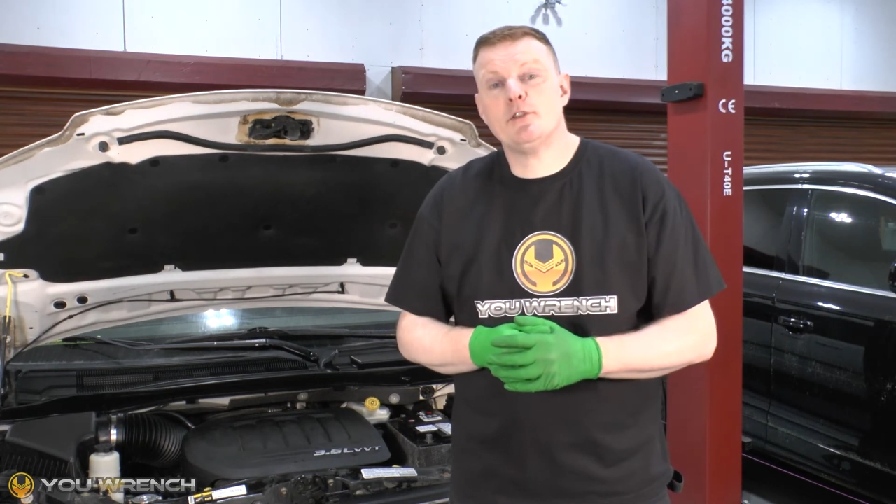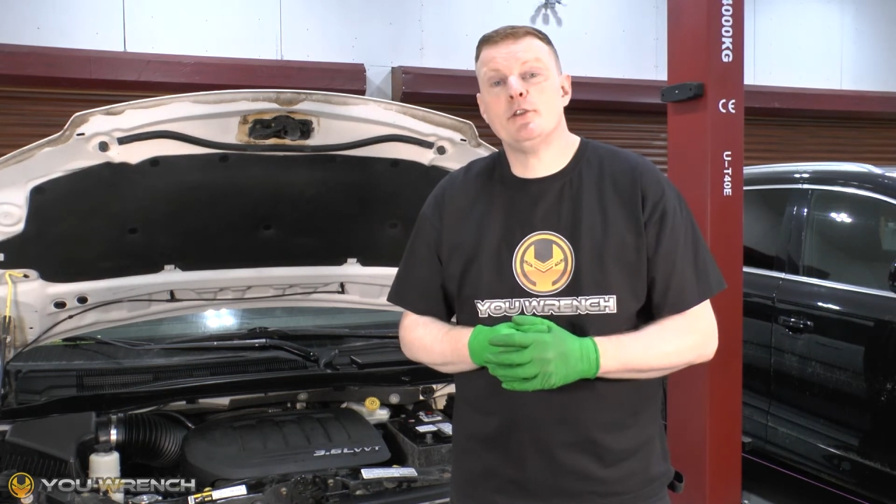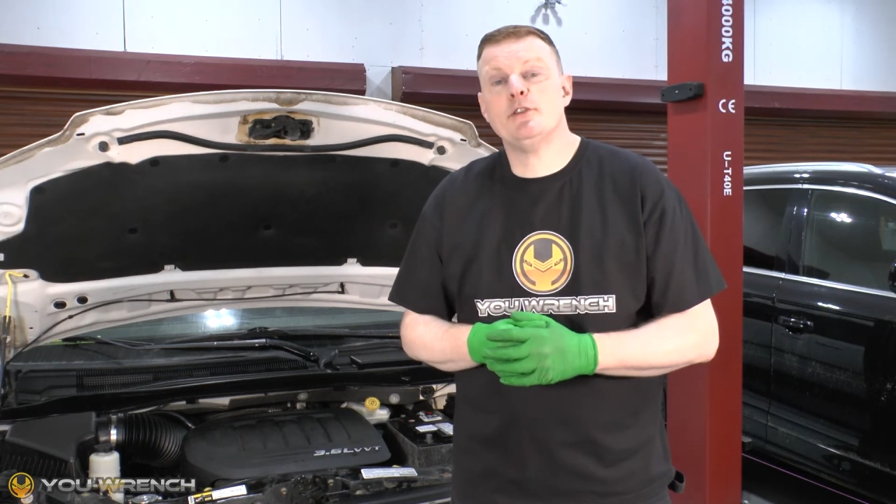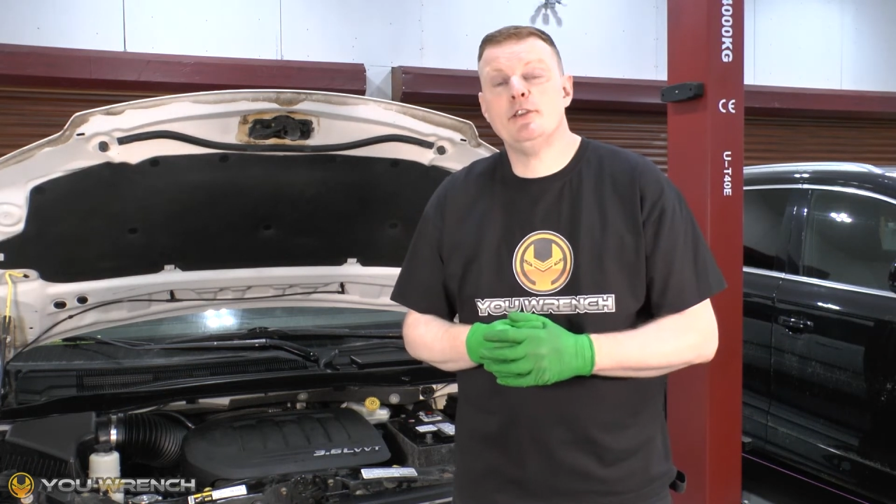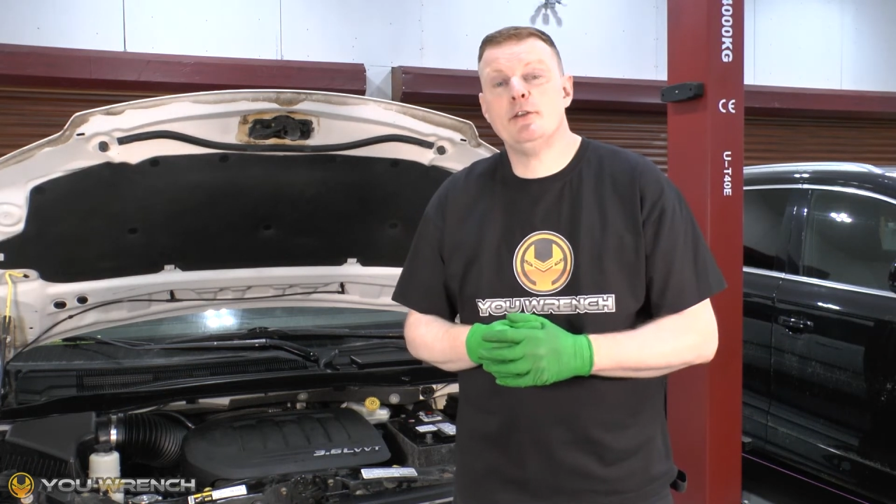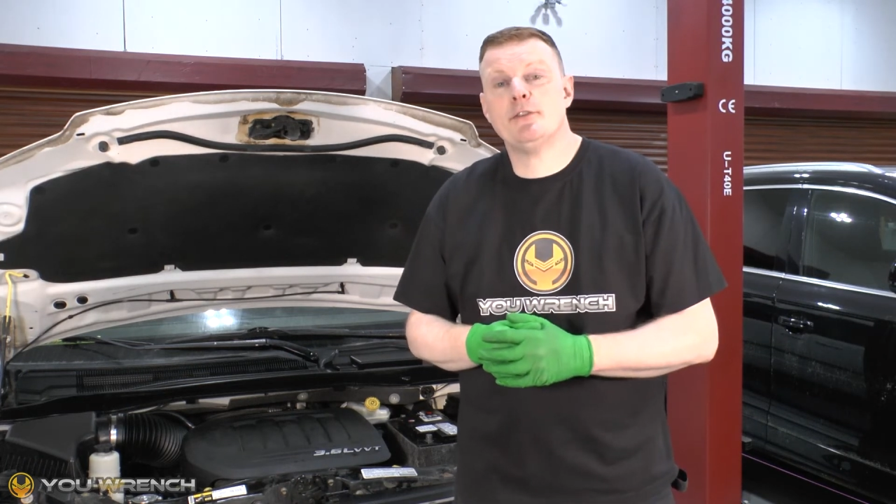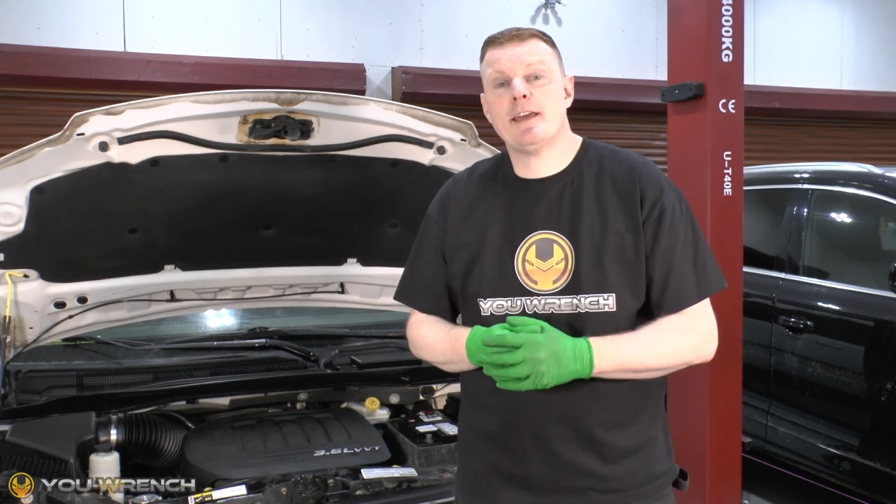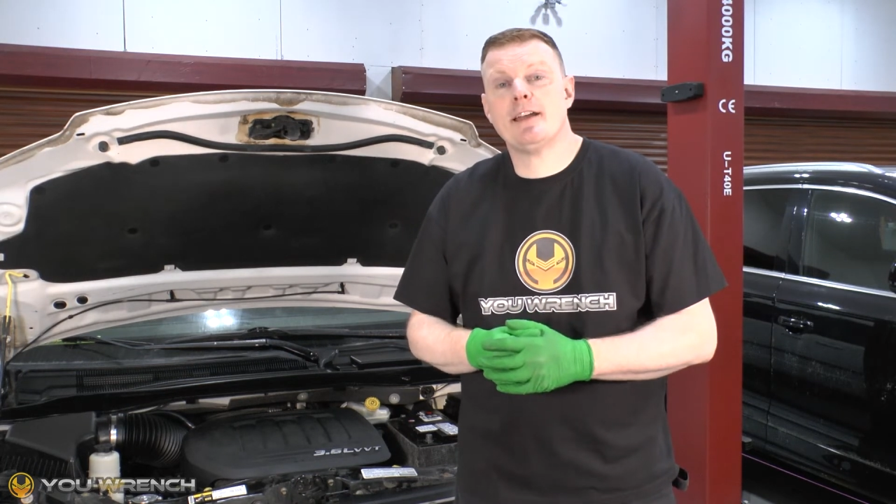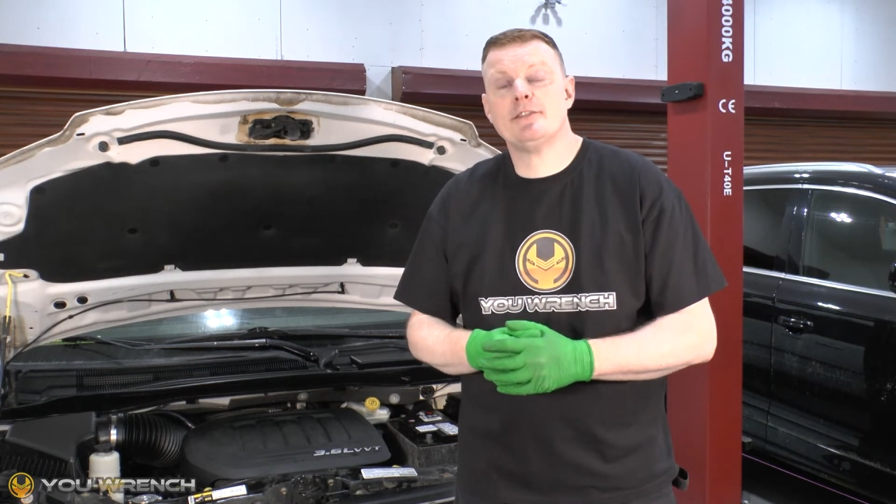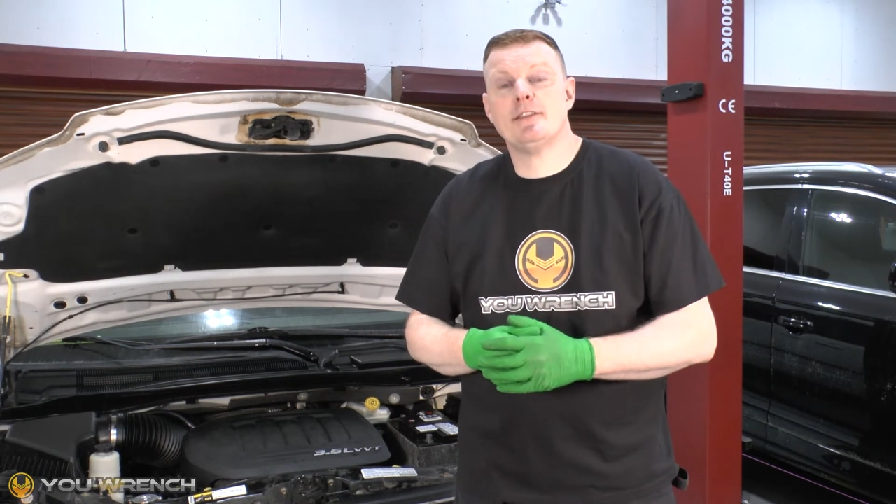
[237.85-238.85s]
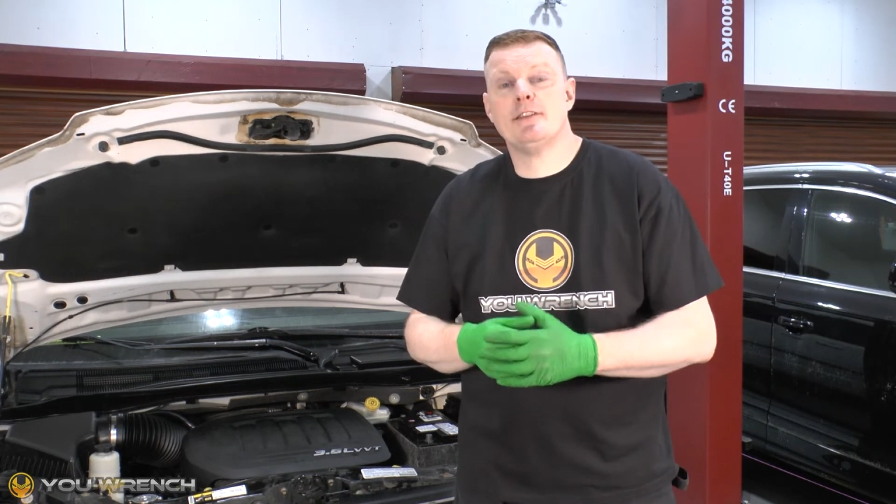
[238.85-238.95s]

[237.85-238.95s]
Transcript: you can use that to